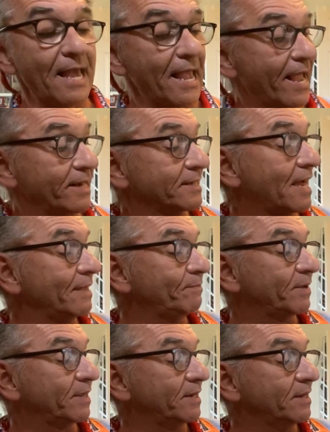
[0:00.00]
and type
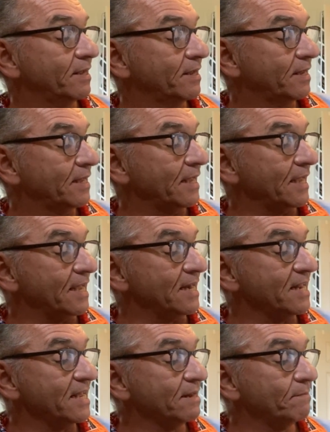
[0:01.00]
in
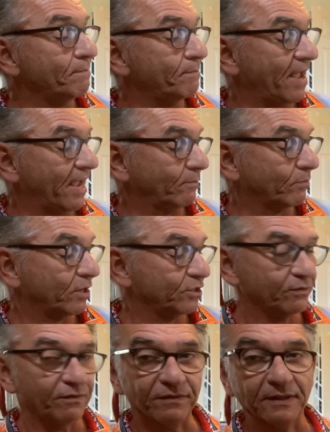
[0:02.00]
Indian
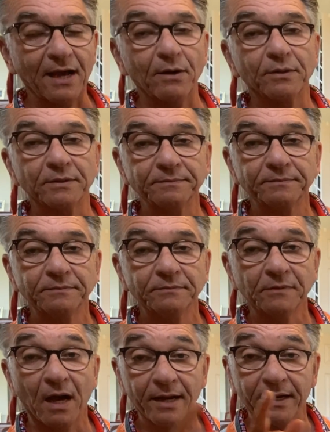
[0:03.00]
paintbrush flower.
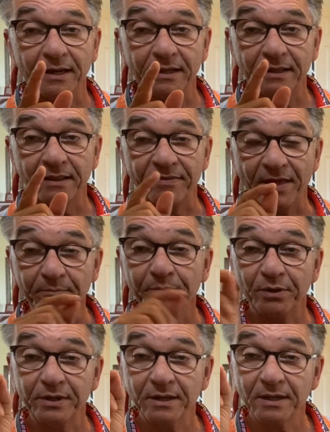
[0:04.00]
Then
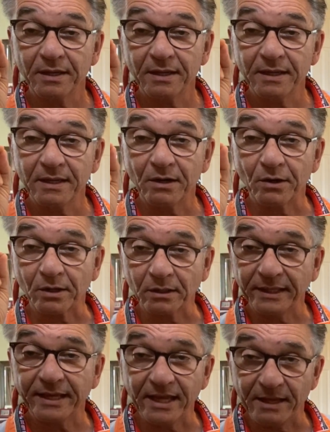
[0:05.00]

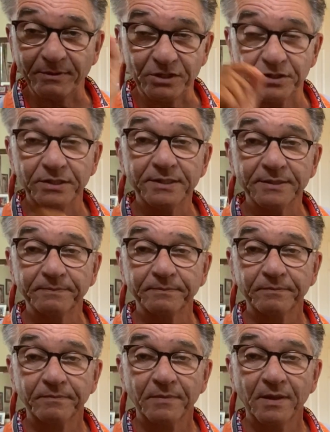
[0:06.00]
click images,
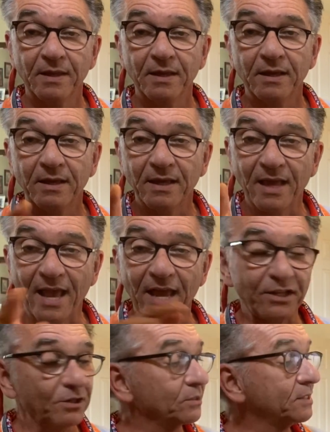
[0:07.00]

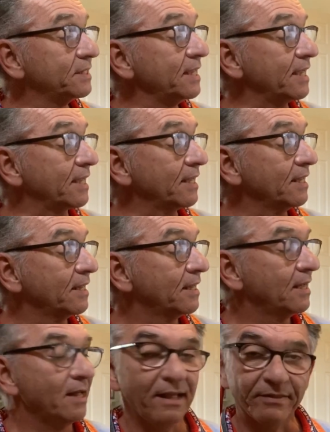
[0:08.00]
and you'll see
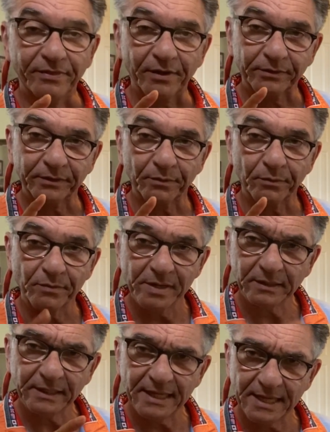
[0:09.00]
that there
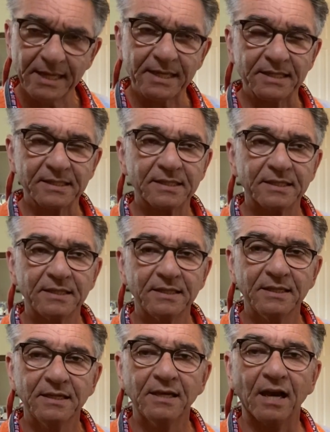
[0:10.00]
really is
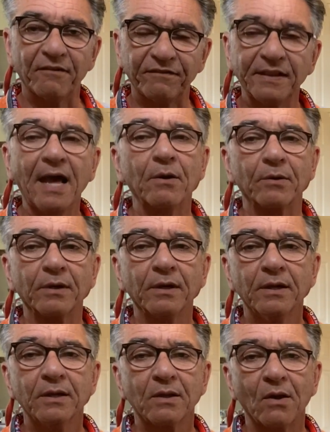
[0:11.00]
a flower
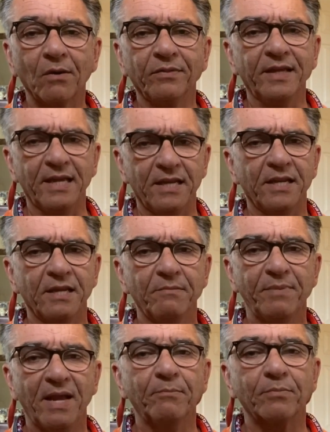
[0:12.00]
called the Indian
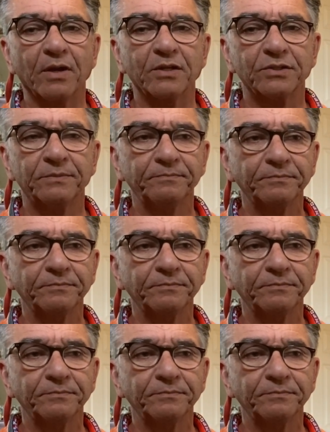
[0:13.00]
paintbrush.